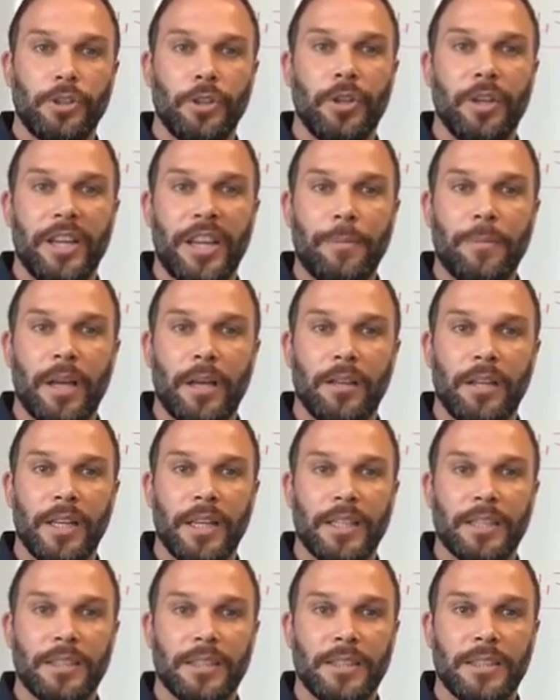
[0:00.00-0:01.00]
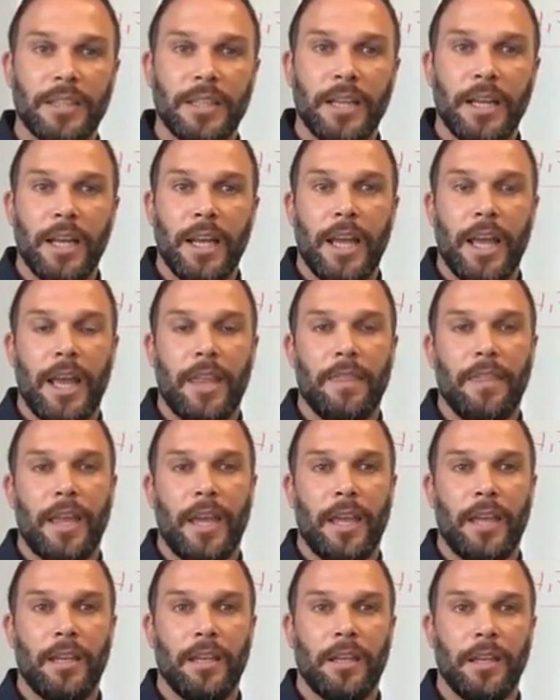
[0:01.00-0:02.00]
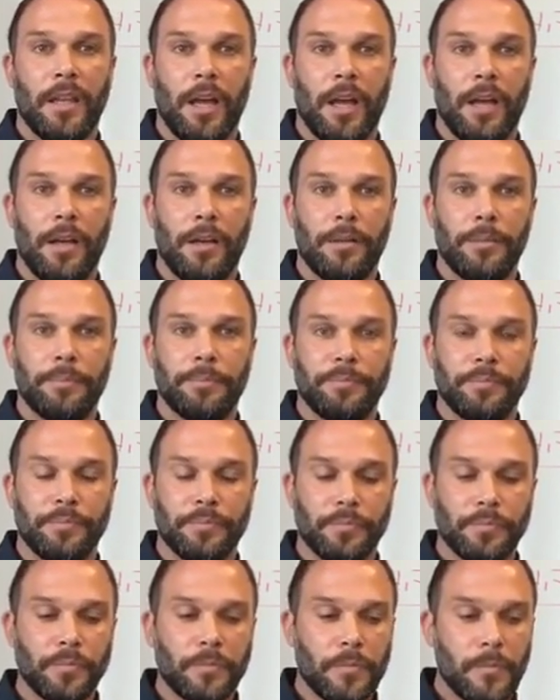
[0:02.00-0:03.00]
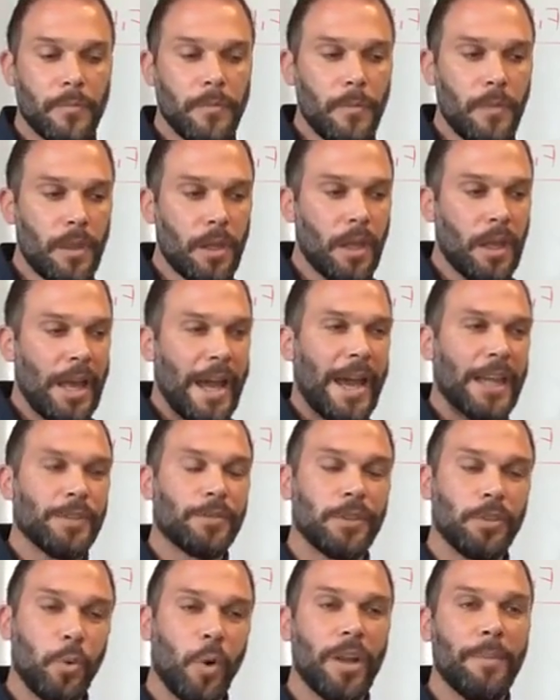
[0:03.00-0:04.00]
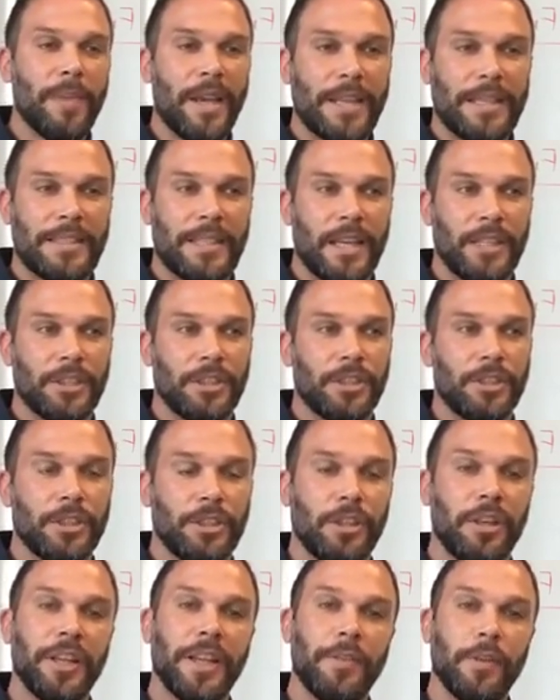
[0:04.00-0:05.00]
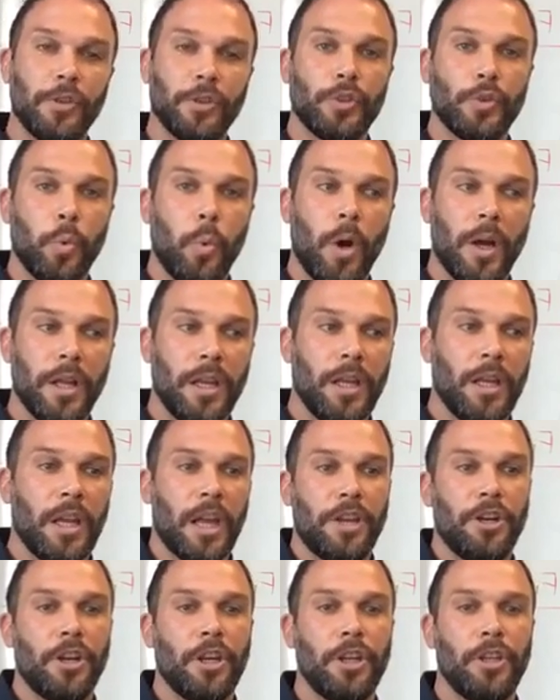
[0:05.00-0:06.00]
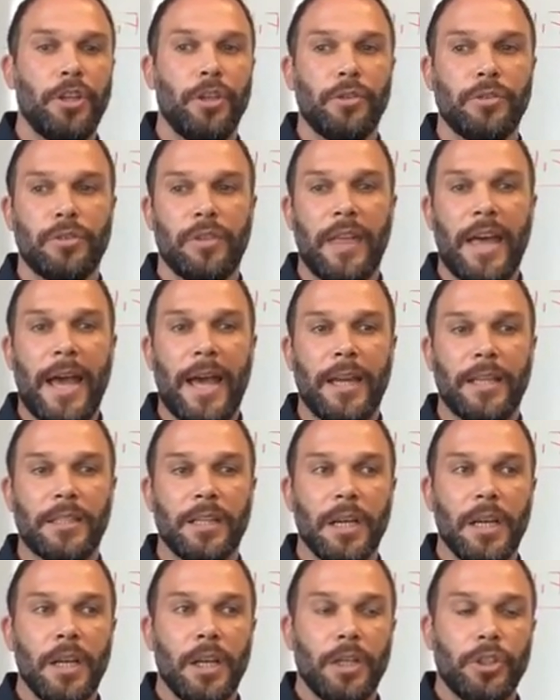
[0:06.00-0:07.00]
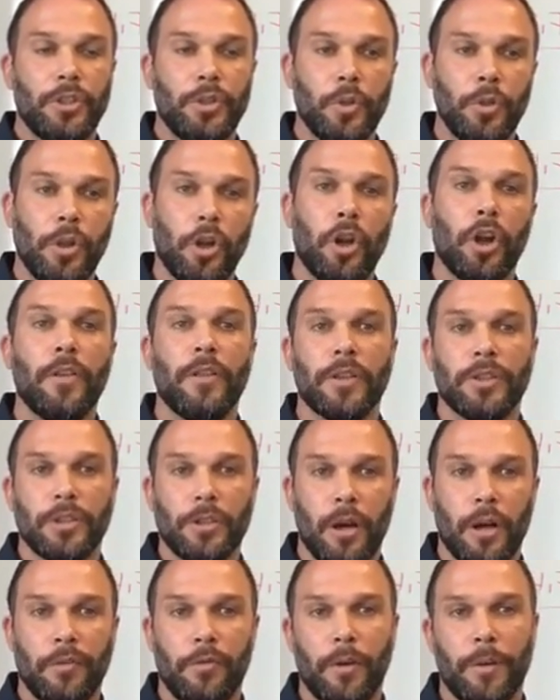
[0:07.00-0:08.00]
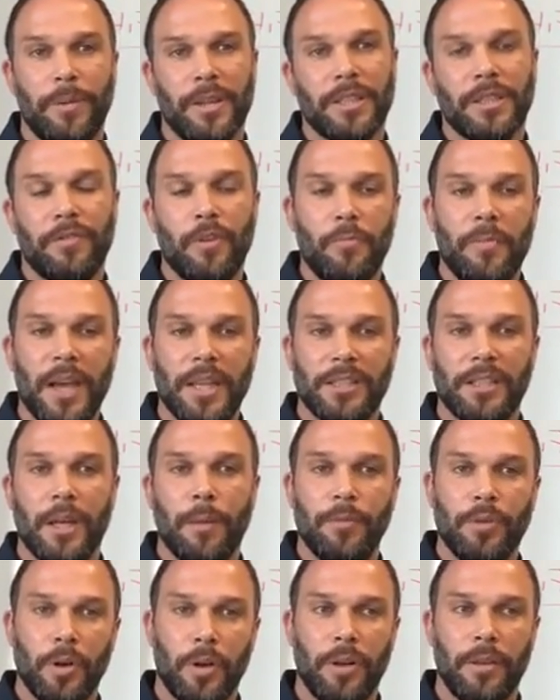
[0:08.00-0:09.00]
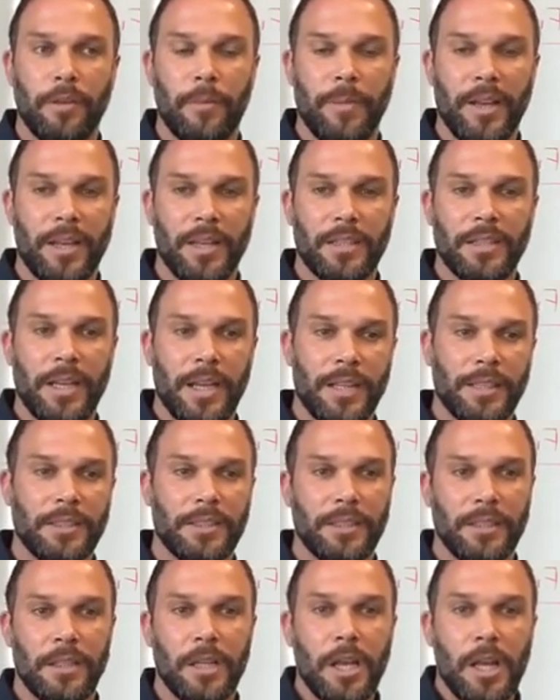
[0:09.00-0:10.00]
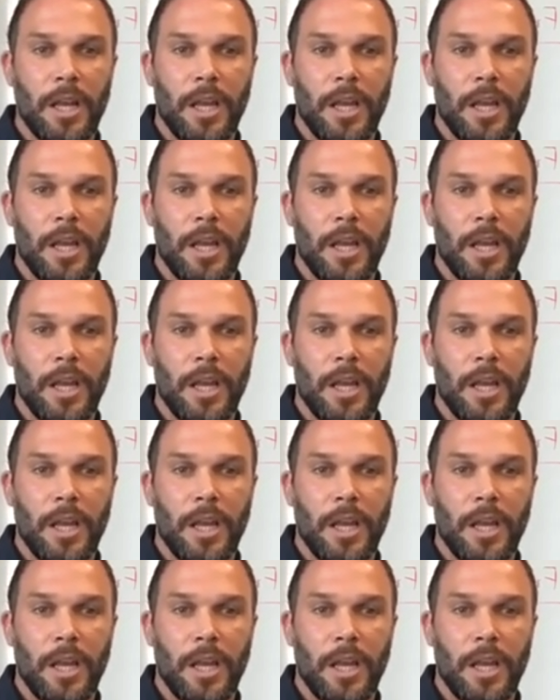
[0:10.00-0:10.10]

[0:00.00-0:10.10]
your email list, and then ask for 20 beta testers. You're going to get those 20, and you're going to use that to learn the software, because if you mess up during the beta test and